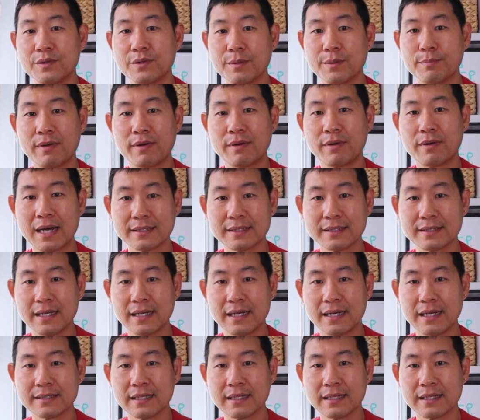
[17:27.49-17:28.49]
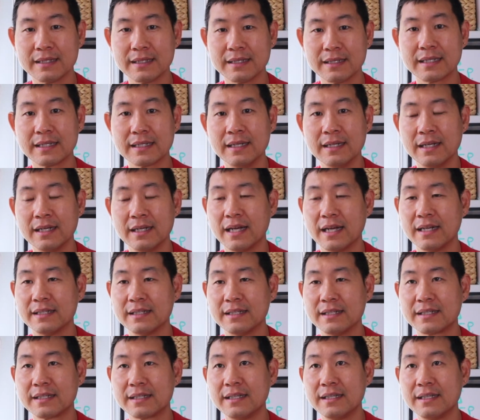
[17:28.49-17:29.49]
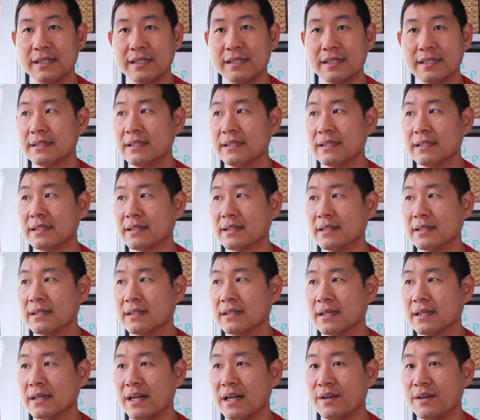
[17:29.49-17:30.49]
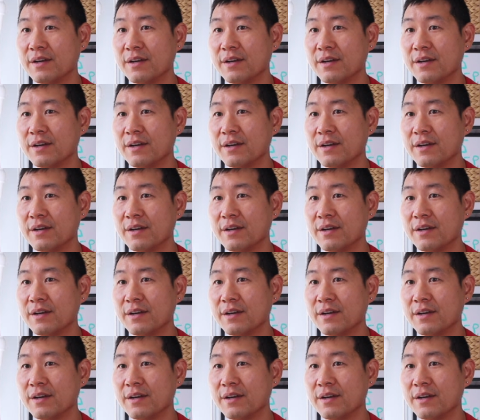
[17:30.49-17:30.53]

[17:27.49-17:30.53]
I think as kids, I think everything is new.